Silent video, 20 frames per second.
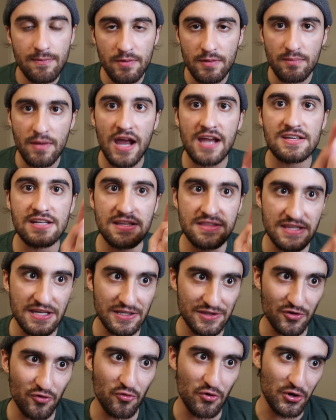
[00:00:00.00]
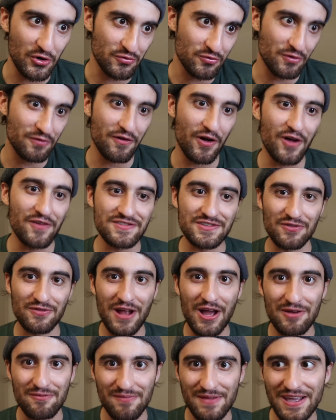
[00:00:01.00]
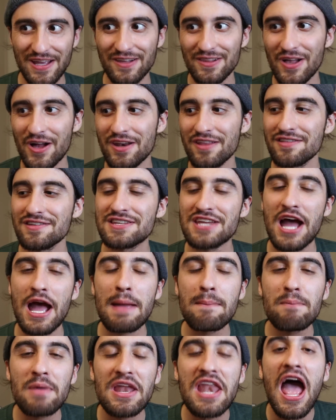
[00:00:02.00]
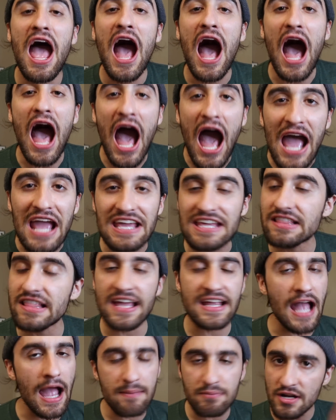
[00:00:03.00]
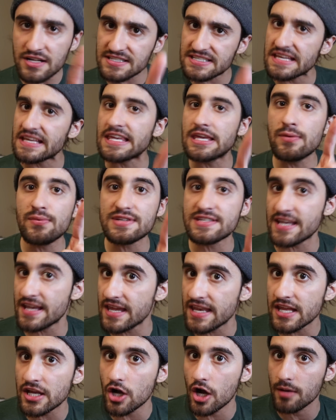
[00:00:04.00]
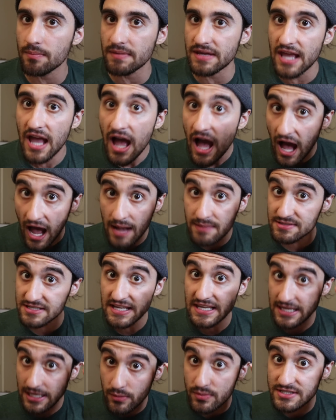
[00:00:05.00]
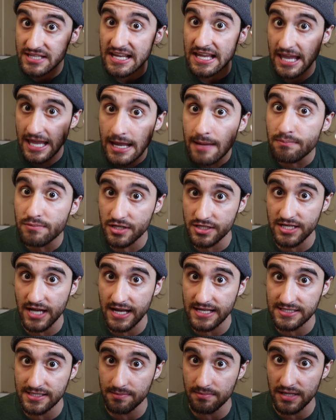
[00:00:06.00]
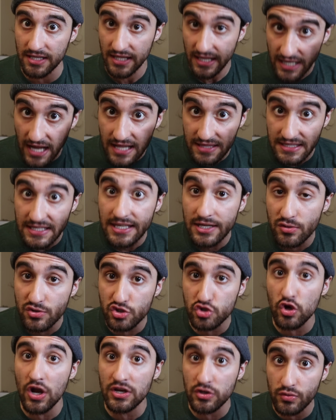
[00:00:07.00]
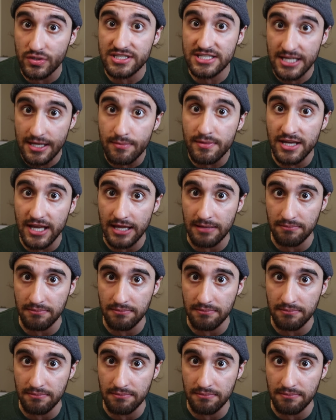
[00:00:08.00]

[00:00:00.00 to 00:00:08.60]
in mind, I think the world revolves around me a lot of the time, but I'm not saying he was hitting on me. I'm saying he was like hypnotizing me. Like, I think he was trying to intimidate